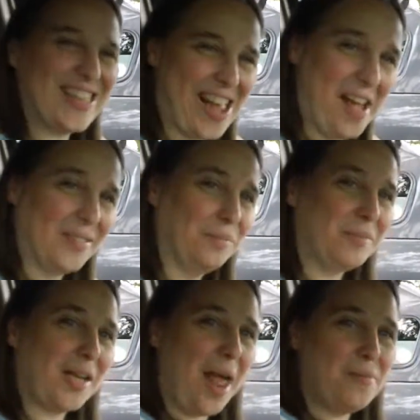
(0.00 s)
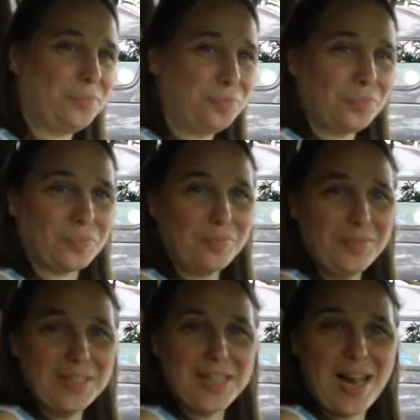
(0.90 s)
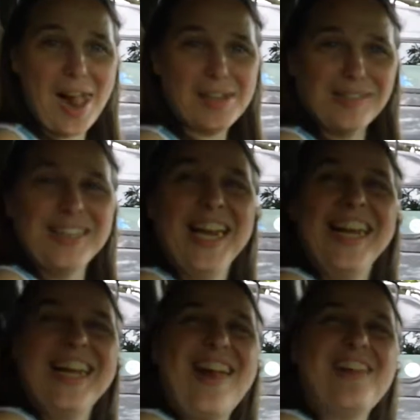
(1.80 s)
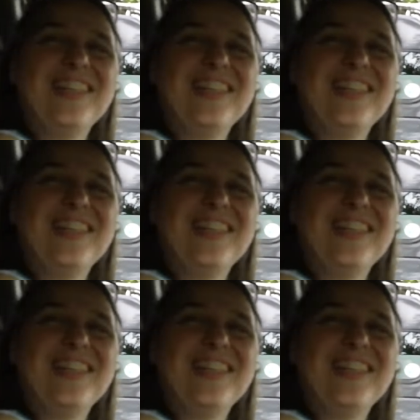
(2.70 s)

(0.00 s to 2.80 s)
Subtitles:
I don't want to circle in the parking lot for 2 hours looking for the Sonata.